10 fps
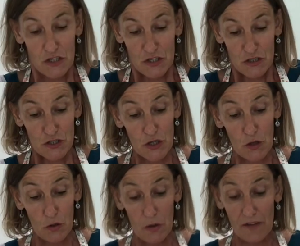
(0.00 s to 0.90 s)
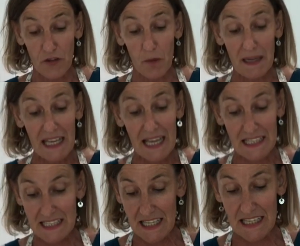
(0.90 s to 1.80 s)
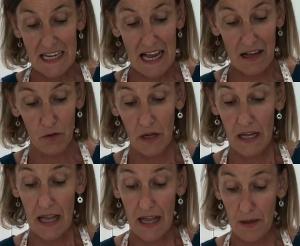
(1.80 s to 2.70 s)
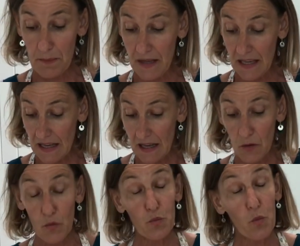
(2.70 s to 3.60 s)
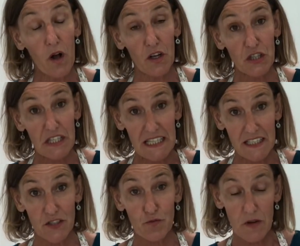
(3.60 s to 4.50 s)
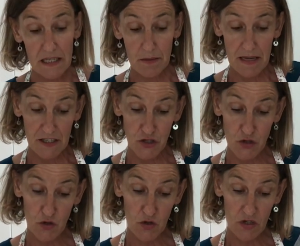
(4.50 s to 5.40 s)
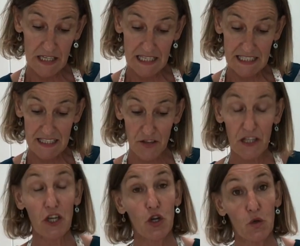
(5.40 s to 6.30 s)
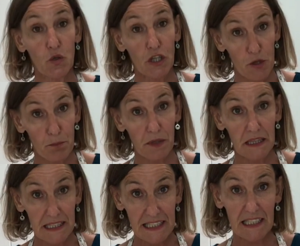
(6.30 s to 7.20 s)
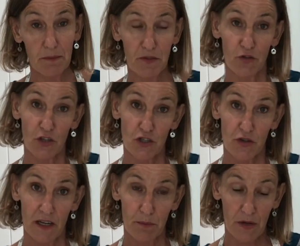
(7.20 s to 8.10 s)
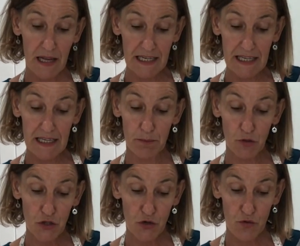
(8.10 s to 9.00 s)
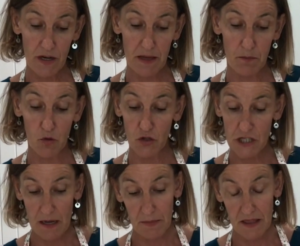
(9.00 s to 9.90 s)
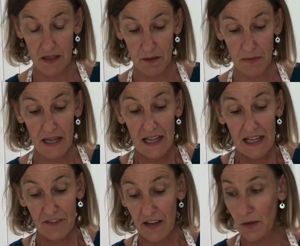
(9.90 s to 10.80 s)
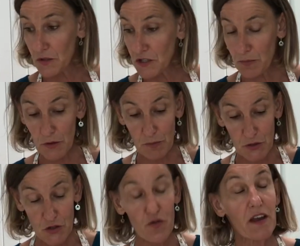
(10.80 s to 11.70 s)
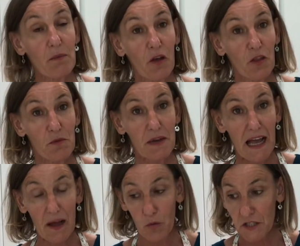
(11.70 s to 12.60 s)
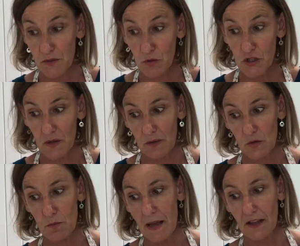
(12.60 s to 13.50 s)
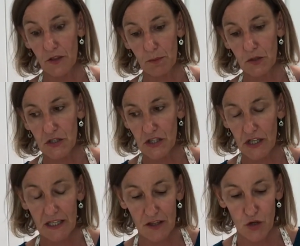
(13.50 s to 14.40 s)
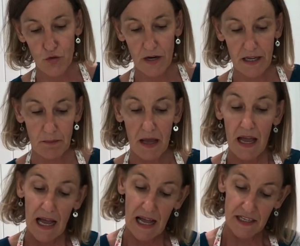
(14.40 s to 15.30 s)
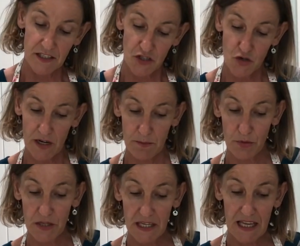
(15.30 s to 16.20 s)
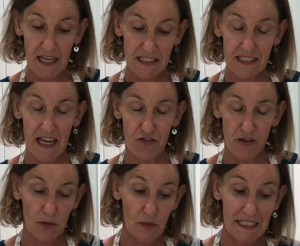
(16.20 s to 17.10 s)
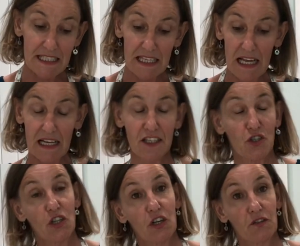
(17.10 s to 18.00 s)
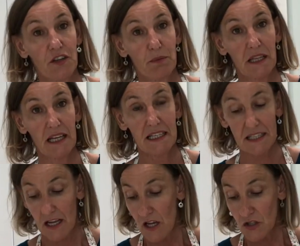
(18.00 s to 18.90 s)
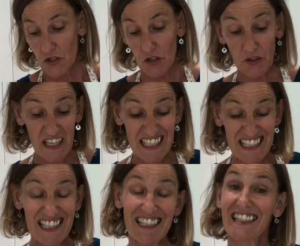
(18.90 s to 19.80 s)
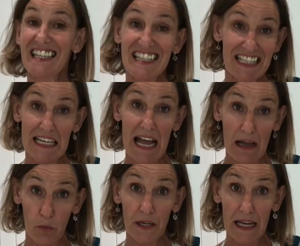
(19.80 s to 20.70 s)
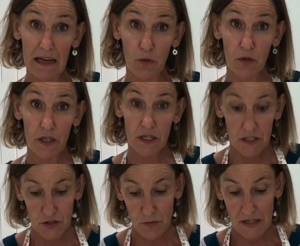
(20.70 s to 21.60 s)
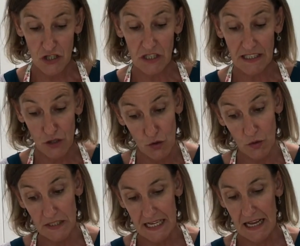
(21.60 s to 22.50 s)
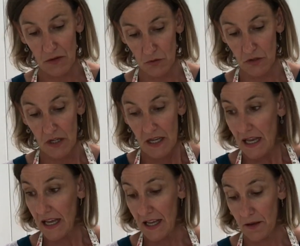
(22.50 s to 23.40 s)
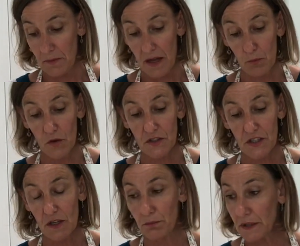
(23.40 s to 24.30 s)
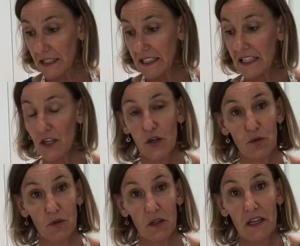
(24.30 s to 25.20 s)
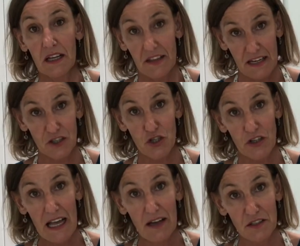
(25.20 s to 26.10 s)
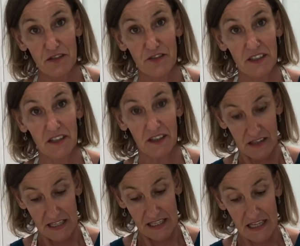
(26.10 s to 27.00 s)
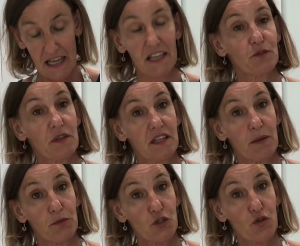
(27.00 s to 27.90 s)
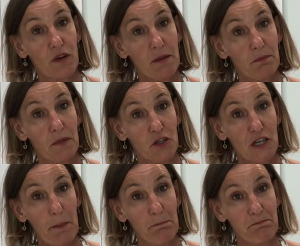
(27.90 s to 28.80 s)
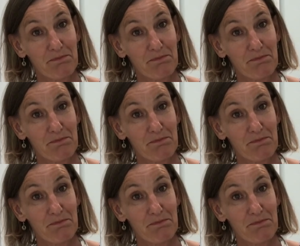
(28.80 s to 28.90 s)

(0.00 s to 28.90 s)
So I've got my cakes here now. What you need to really make sure is that they cool completely before you try and put any buttercream or jam in them. If I was to put the buttercream on them now, what it would do, it would melt the butter in the cream, and you try and put your cake together and it would slide all over the place. So these need at least an hour now to actually cool down, and once they're completely cool, then I'll show you how to fill the cakes with buttercream and jam.